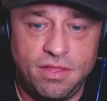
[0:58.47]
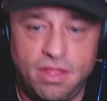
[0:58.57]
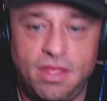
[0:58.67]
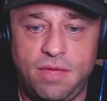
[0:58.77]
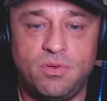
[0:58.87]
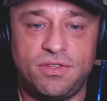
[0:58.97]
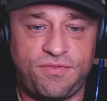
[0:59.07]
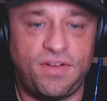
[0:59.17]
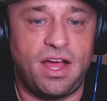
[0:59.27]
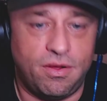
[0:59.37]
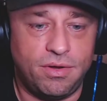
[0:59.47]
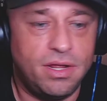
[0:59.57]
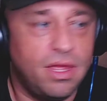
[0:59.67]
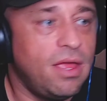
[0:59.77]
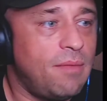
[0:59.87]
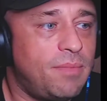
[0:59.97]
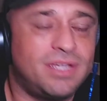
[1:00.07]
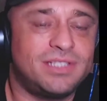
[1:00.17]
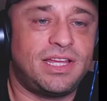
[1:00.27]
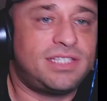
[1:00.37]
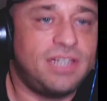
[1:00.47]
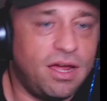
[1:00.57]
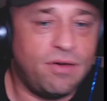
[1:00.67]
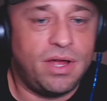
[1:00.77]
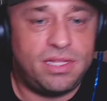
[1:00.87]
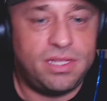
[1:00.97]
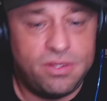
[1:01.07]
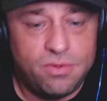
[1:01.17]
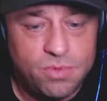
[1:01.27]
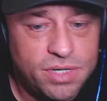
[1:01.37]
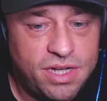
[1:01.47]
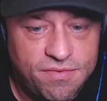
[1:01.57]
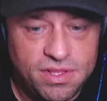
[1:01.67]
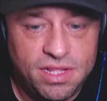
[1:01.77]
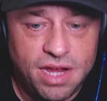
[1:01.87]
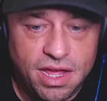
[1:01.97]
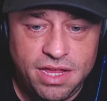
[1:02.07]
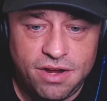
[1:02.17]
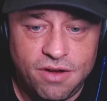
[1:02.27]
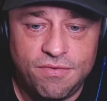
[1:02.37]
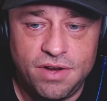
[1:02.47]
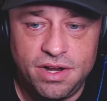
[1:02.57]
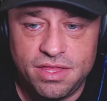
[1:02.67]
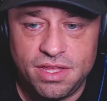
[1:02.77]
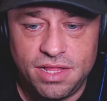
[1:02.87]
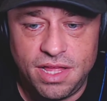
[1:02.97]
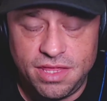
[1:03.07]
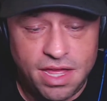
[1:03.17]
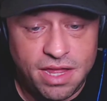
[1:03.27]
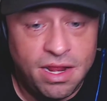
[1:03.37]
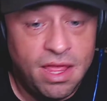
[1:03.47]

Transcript: he was found because that's not right to do. We were definitely not here for anything like that.